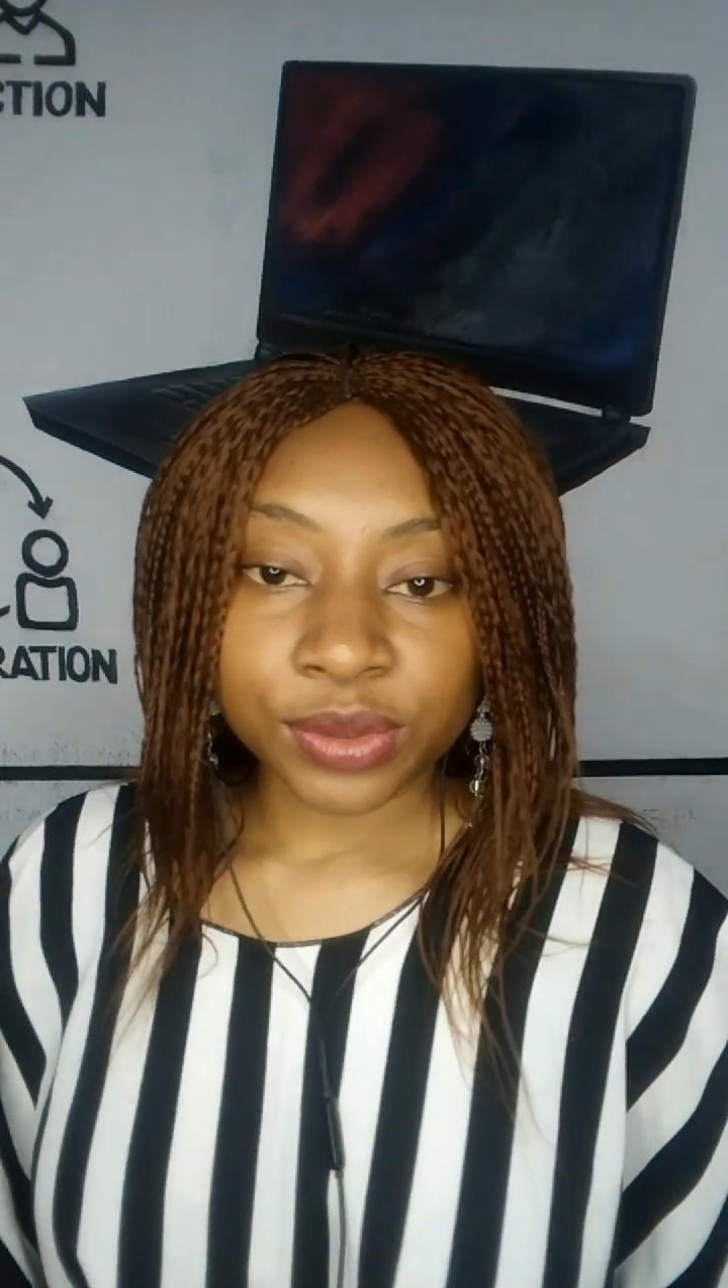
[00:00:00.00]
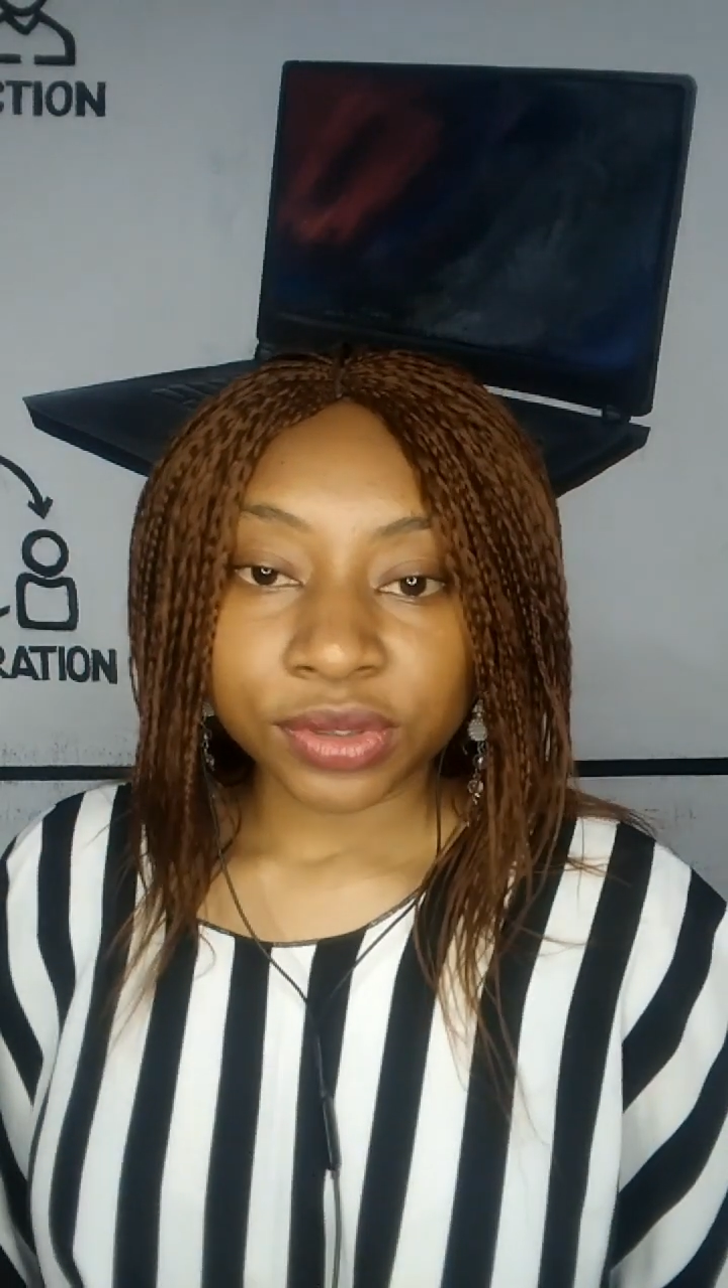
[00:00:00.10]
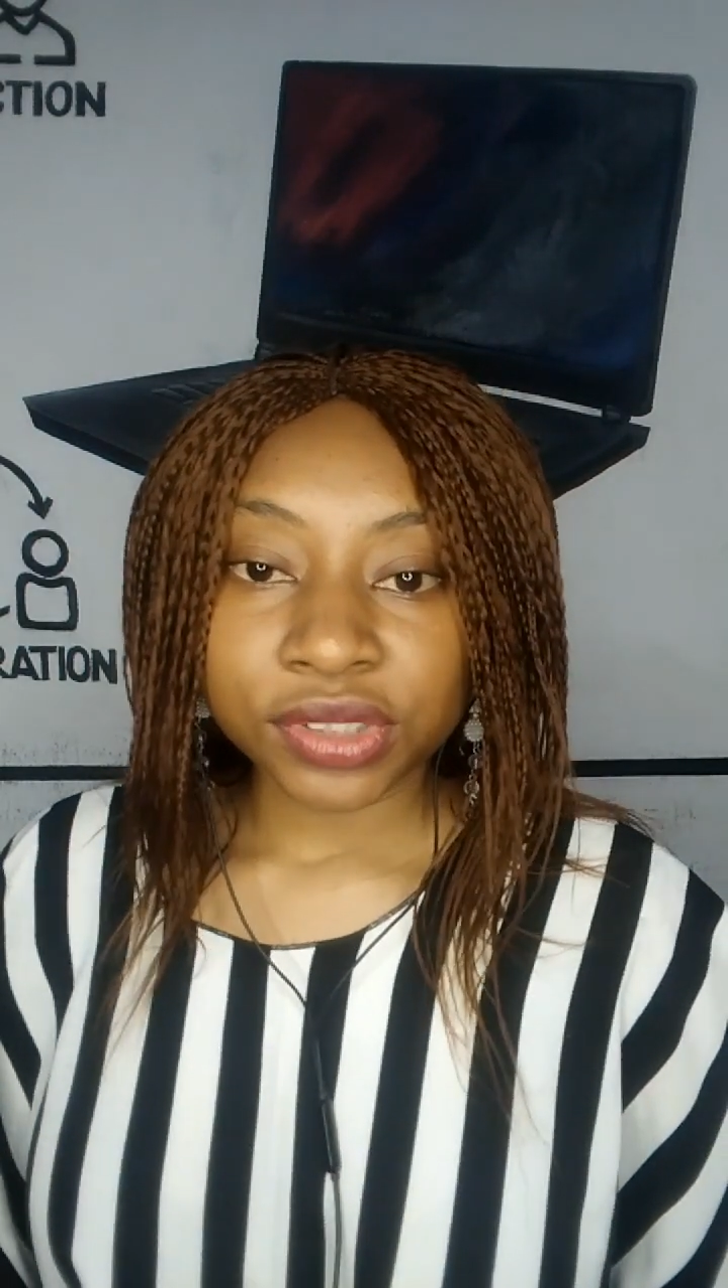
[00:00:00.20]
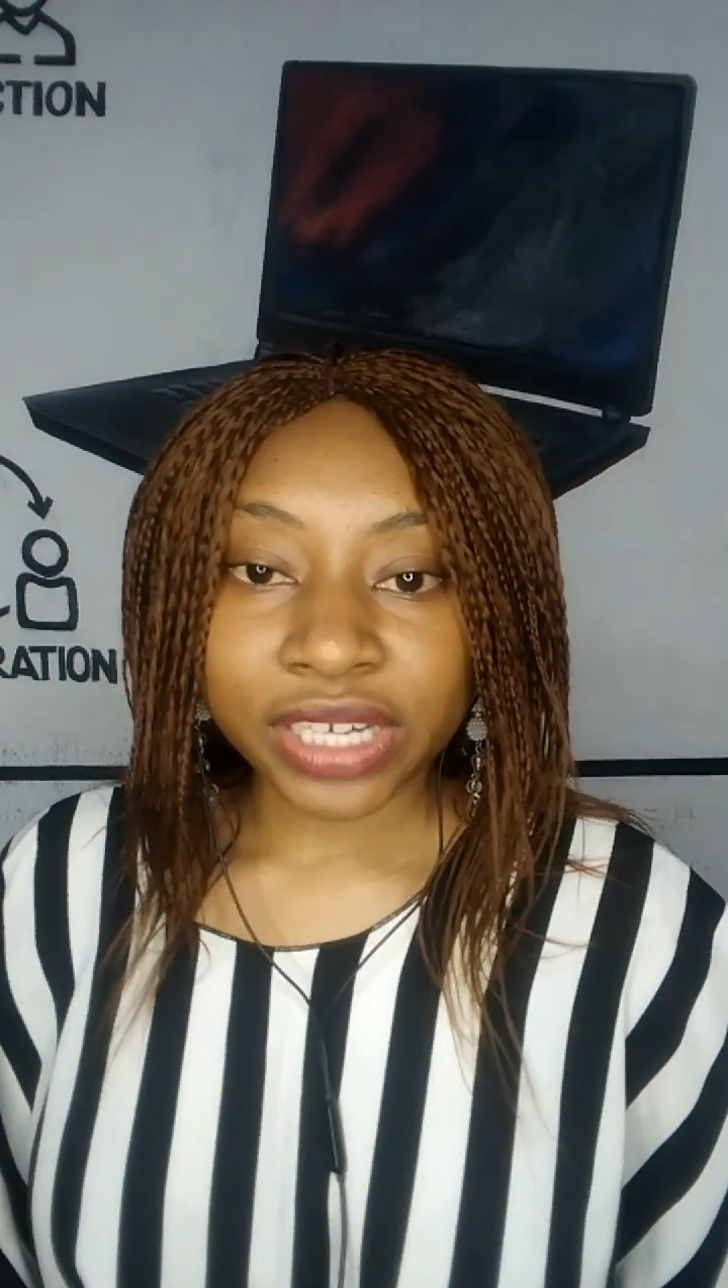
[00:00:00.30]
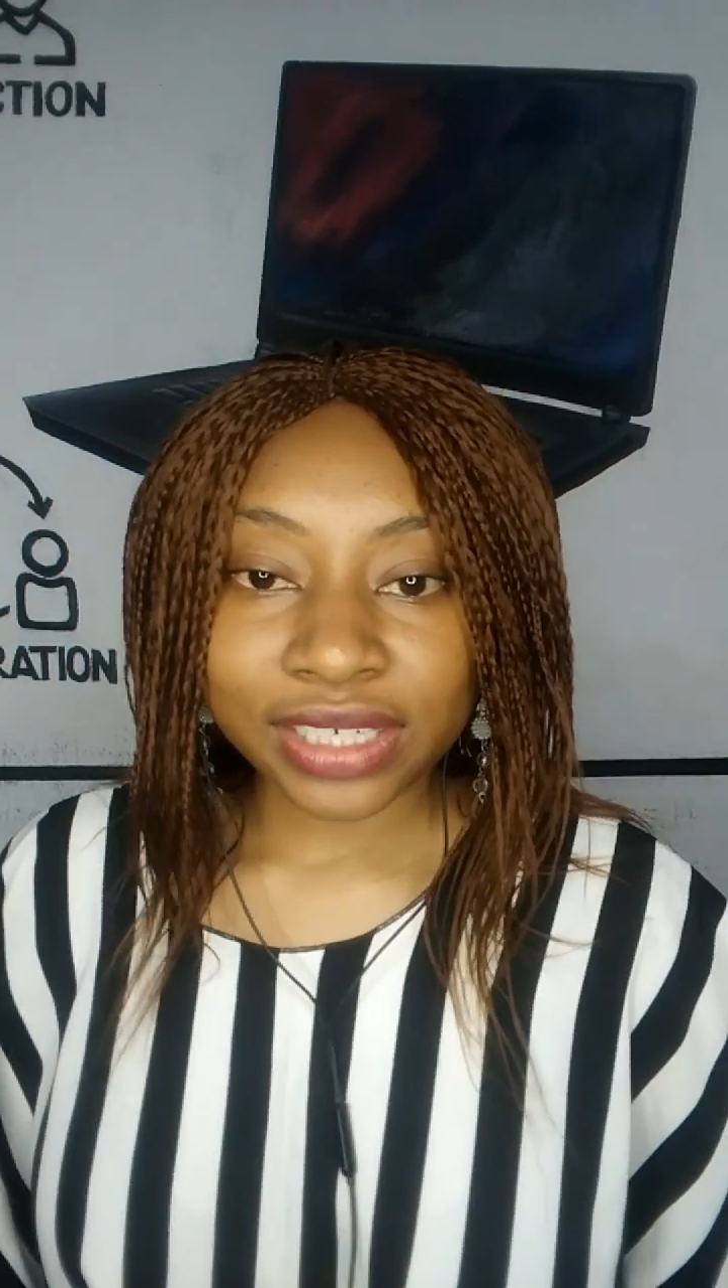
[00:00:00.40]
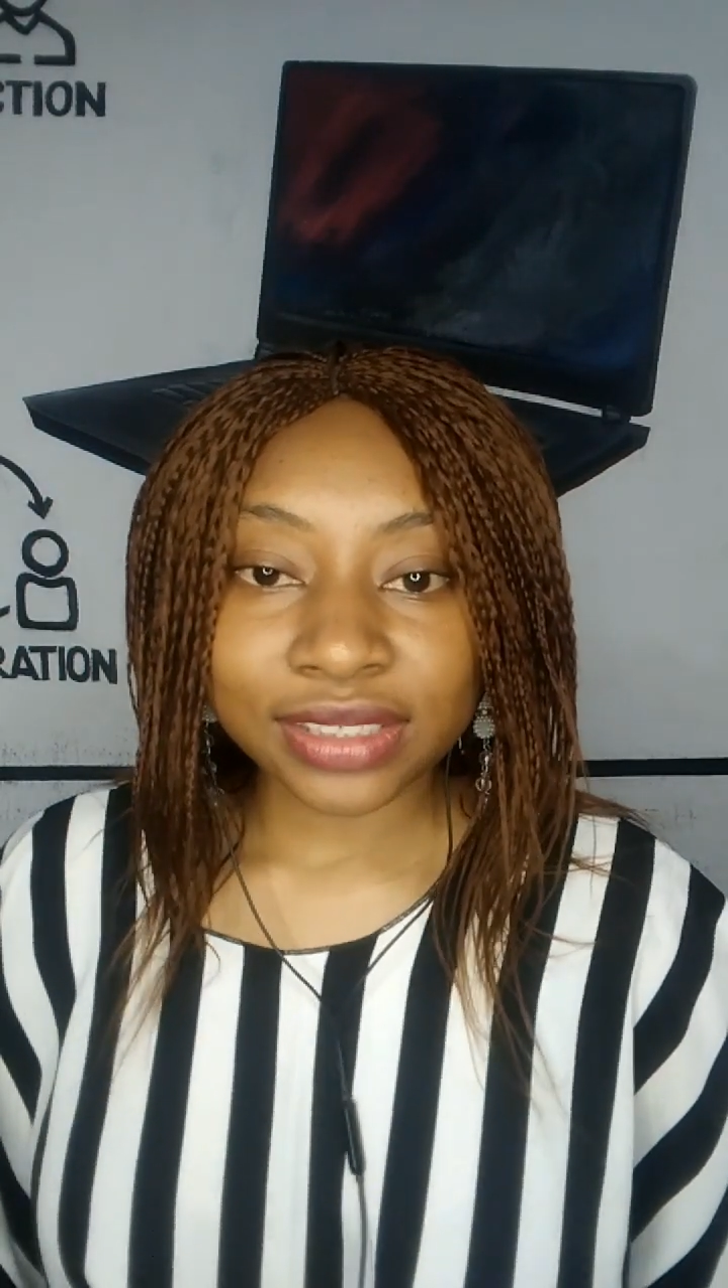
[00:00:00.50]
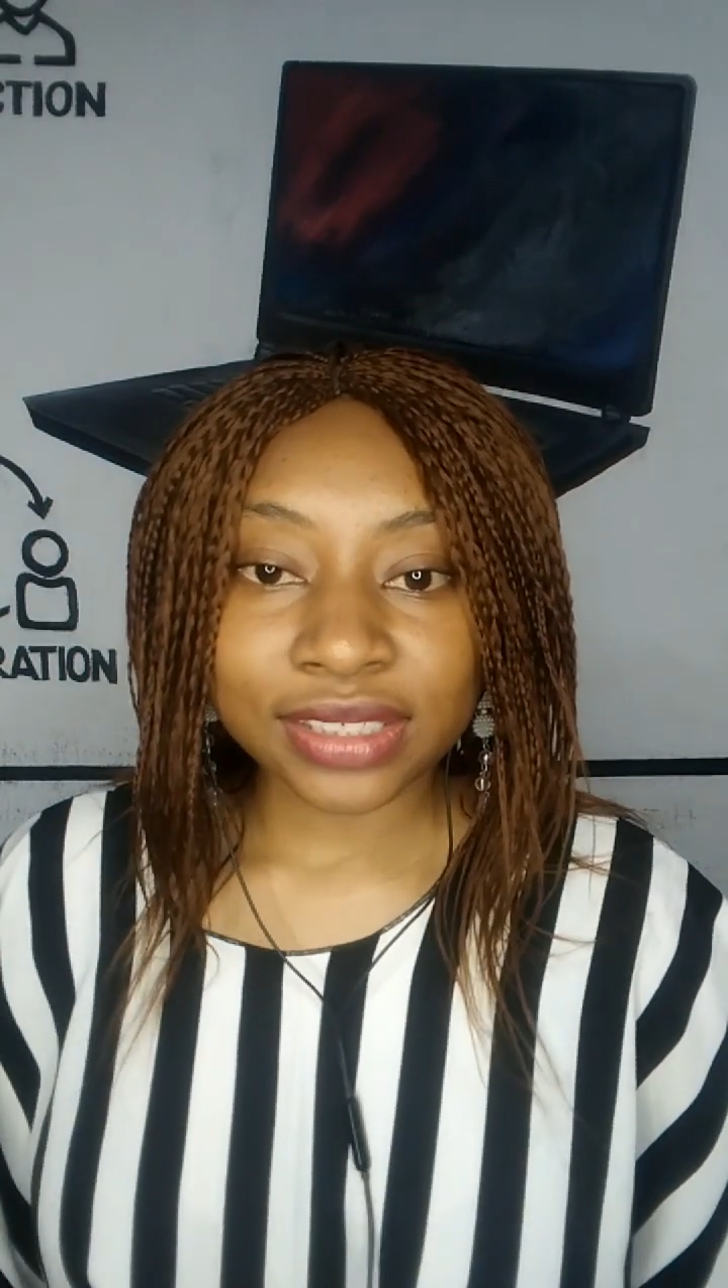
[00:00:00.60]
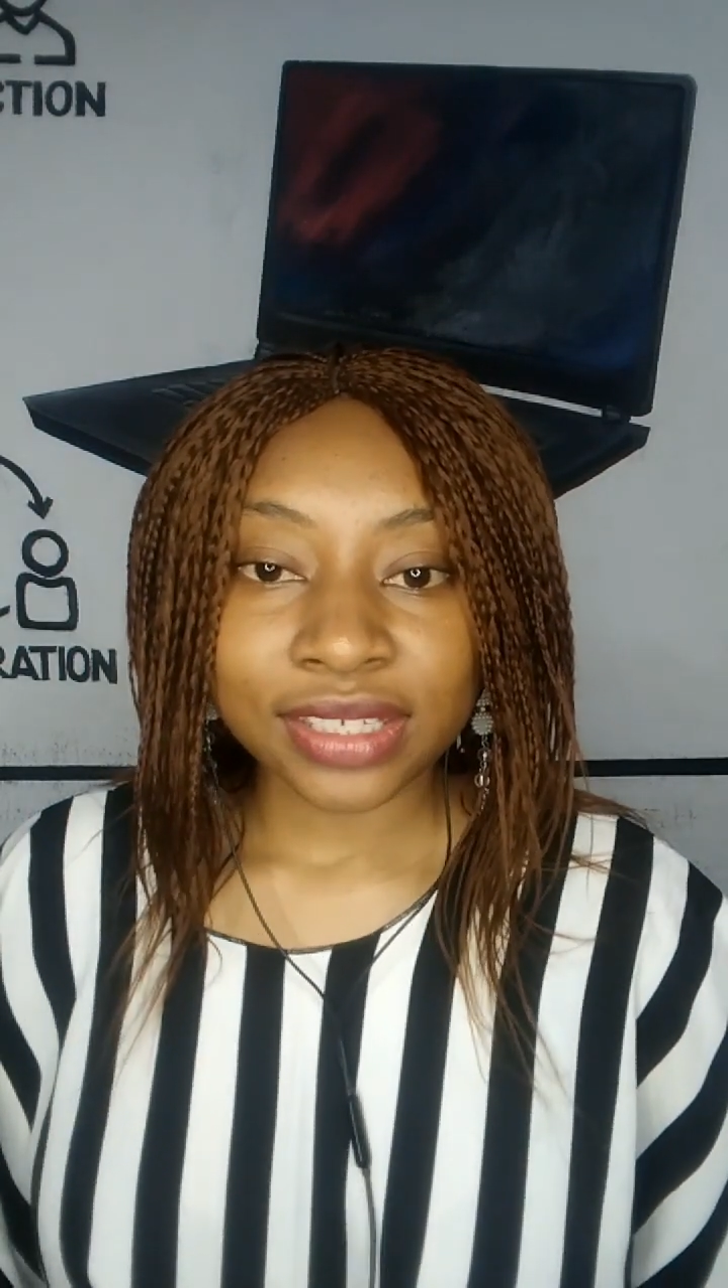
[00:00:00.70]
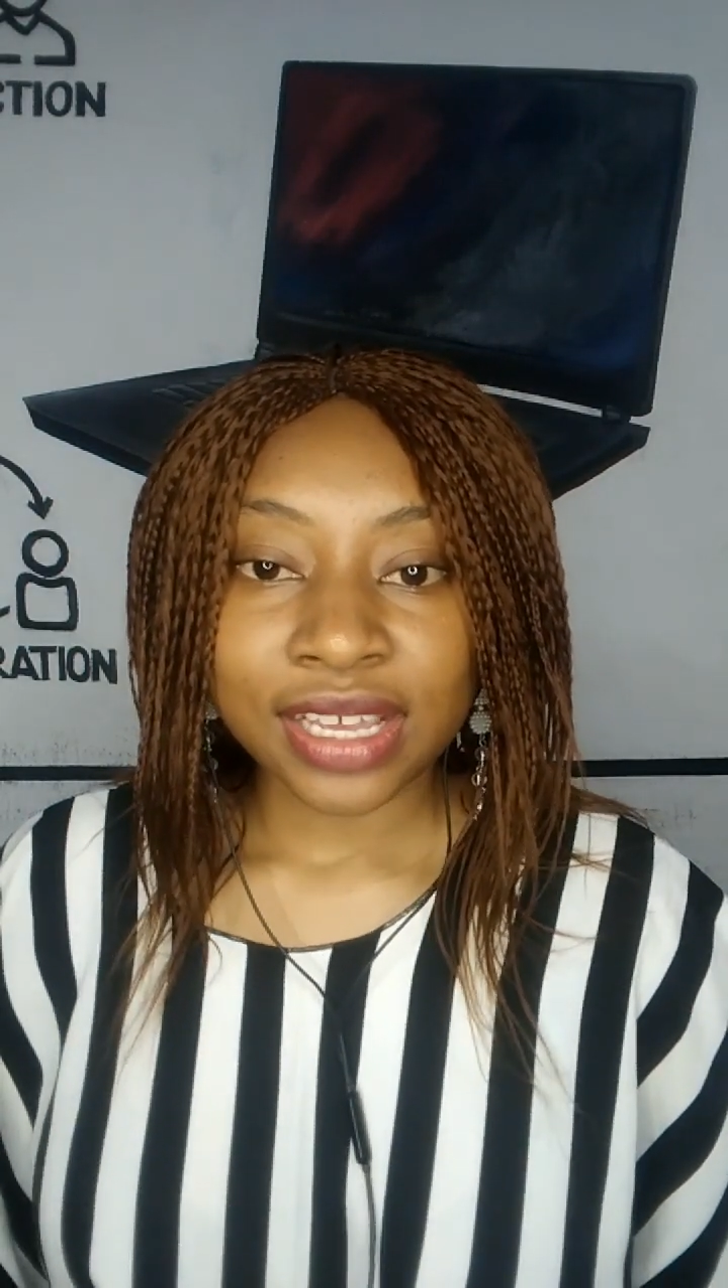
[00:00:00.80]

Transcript: contract,